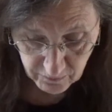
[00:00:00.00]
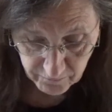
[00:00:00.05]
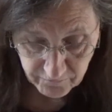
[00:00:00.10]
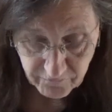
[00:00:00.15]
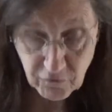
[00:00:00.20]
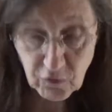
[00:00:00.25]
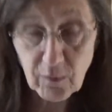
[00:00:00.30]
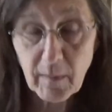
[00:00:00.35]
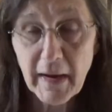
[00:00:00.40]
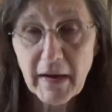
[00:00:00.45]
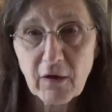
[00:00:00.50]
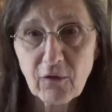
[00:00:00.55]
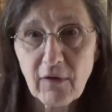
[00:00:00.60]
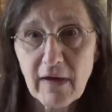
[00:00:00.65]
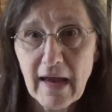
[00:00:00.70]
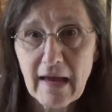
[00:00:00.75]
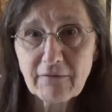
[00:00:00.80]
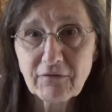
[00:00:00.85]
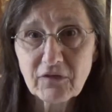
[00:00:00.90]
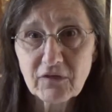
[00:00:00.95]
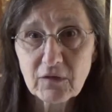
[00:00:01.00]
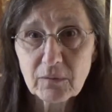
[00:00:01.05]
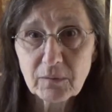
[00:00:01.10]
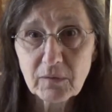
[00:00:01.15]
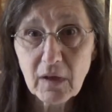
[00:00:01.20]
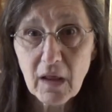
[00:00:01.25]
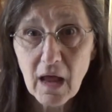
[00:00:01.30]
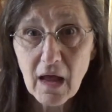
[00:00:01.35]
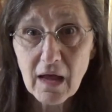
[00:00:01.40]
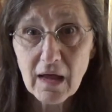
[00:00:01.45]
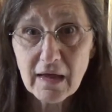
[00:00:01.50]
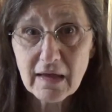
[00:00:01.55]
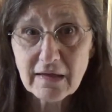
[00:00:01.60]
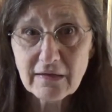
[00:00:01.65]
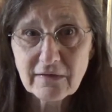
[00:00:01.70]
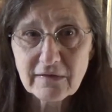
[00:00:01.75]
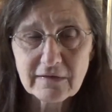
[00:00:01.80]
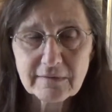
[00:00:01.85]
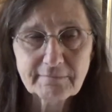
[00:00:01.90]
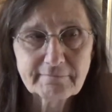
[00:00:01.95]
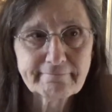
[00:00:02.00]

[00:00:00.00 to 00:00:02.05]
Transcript: for my craft supplies.